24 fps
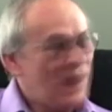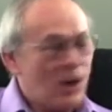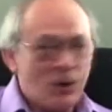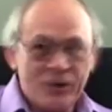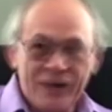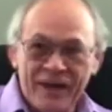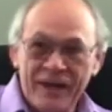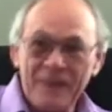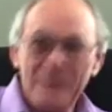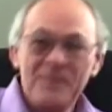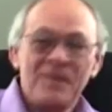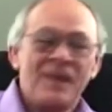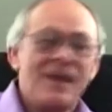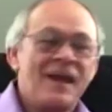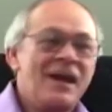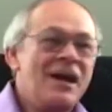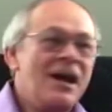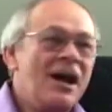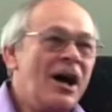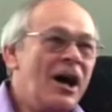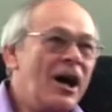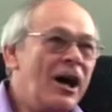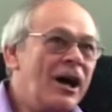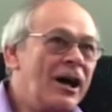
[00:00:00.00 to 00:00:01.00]
Okay.
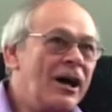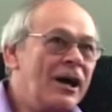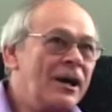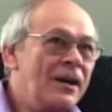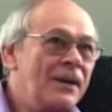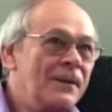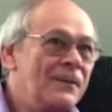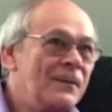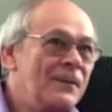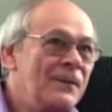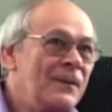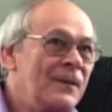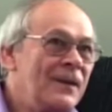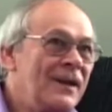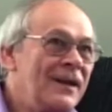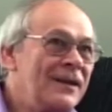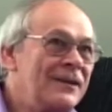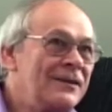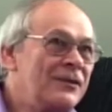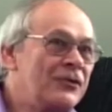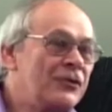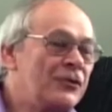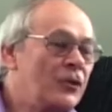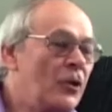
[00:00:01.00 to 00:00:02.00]

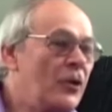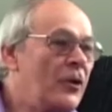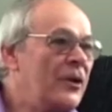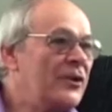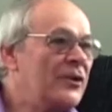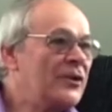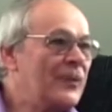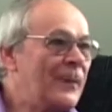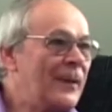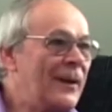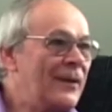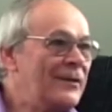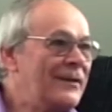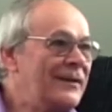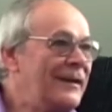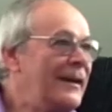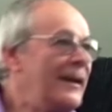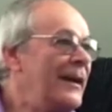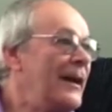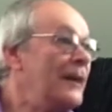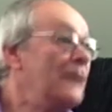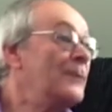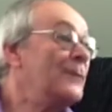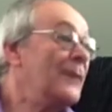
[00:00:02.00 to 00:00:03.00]
The story is about
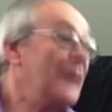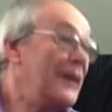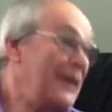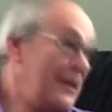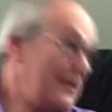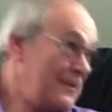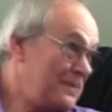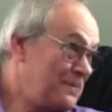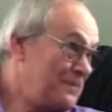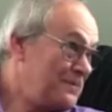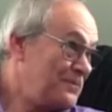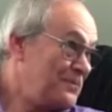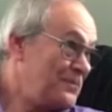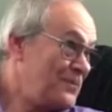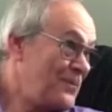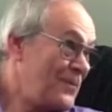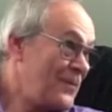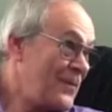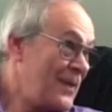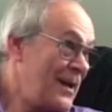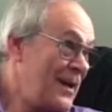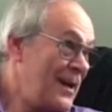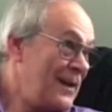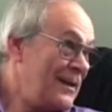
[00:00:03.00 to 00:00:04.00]
the egg money.
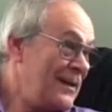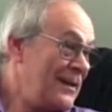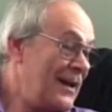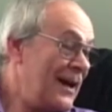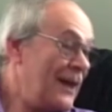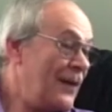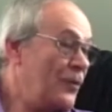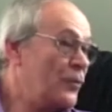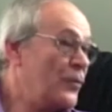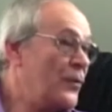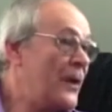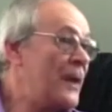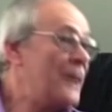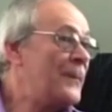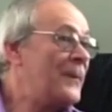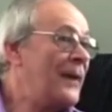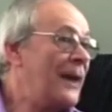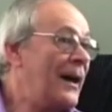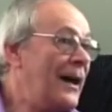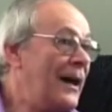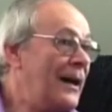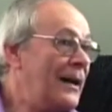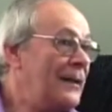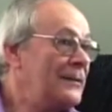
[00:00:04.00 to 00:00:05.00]
Now,
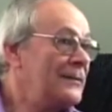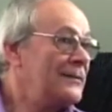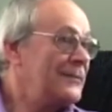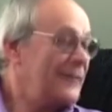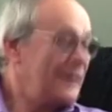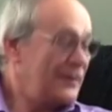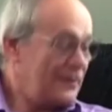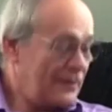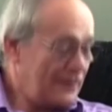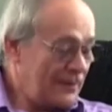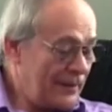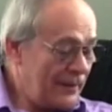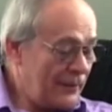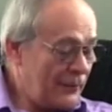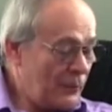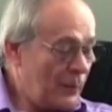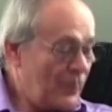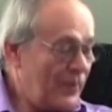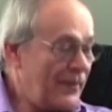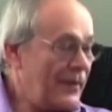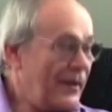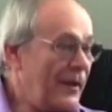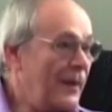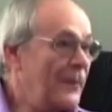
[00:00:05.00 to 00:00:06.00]
Grandpa, that lived
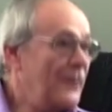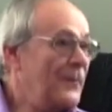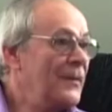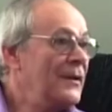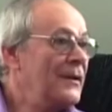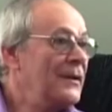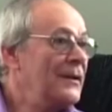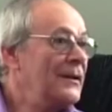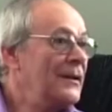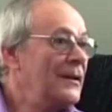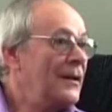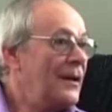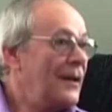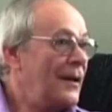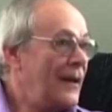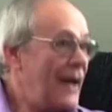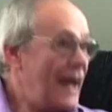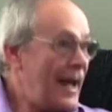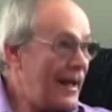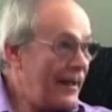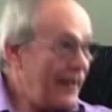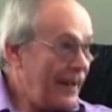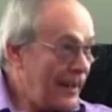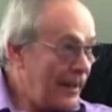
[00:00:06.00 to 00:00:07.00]
with them,
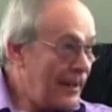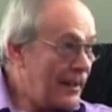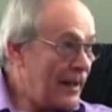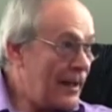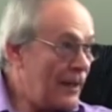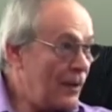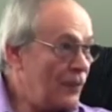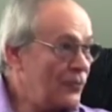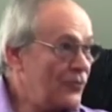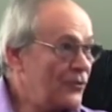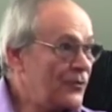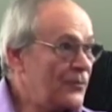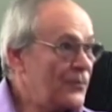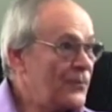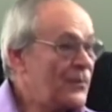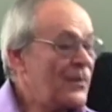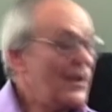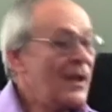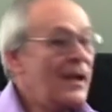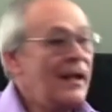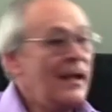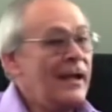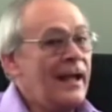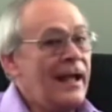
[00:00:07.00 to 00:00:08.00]
had a hen house,
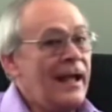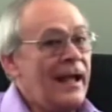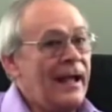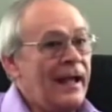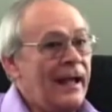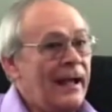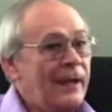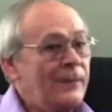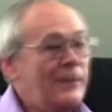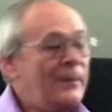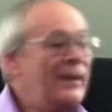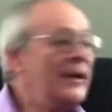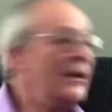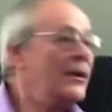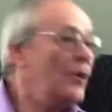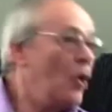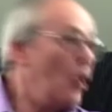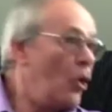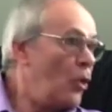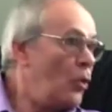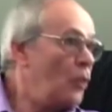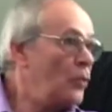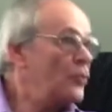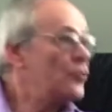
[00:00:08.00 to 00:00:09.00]
and being
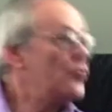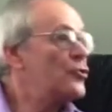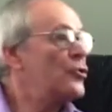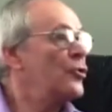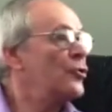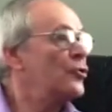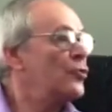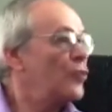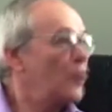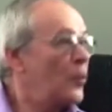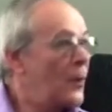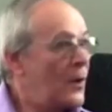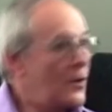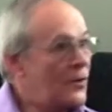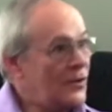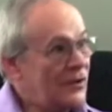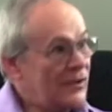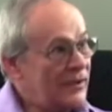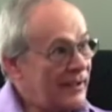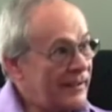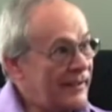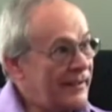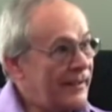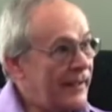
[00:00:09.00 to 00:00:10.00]
old, she used to go out and
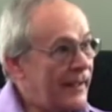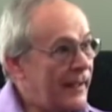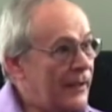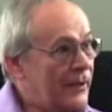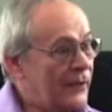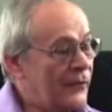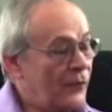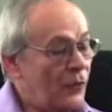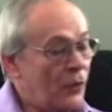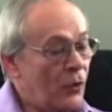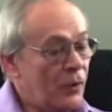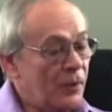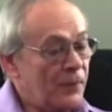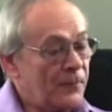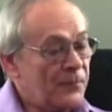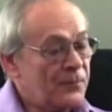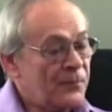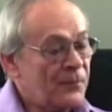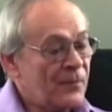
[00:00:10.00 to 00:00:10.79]
collect the eggs for him.